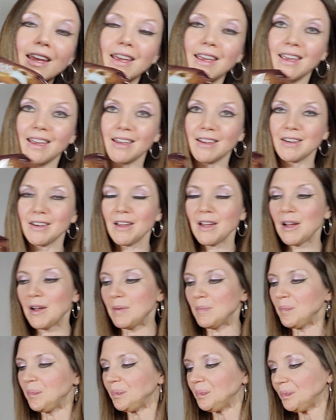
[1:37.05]
And
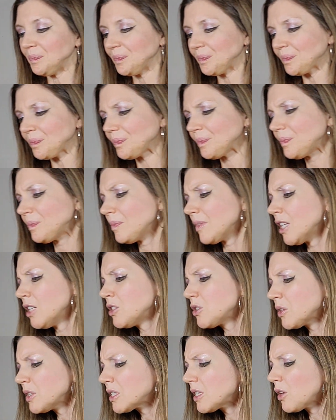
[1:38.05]

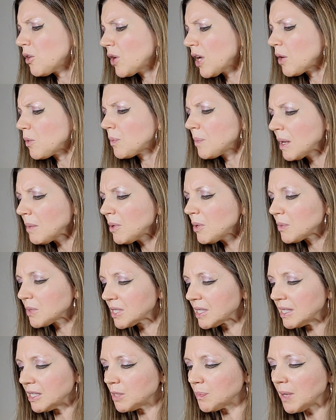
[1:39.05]
so I said, okay, well, maybe it was
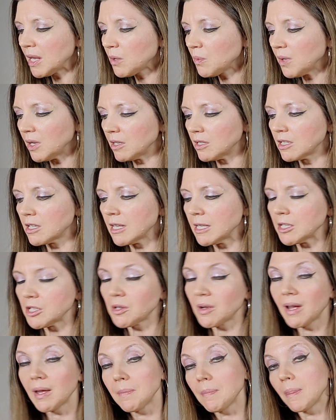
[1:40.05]
these Pinwheels, and
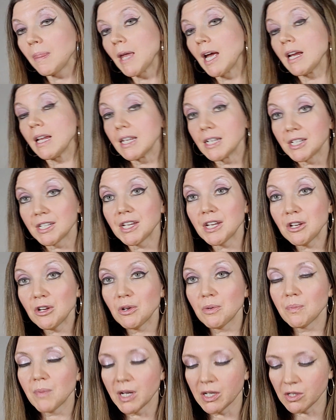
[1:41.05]
so I
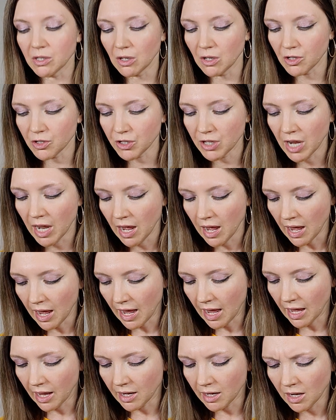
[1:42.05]
continued my search,
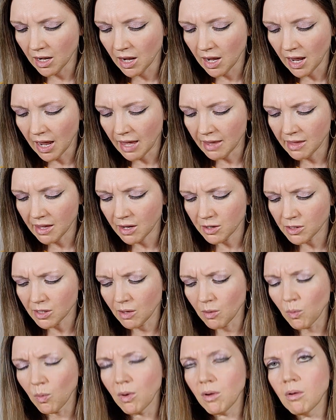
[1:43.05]
and then I was
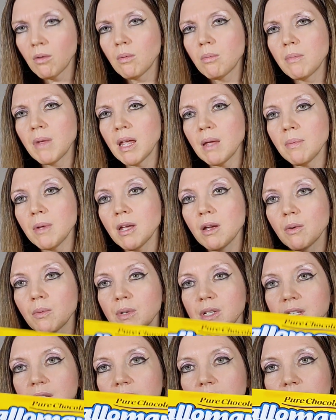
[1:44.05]
like, well, maybe it
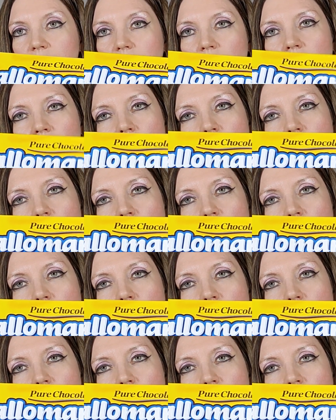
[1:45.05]
was these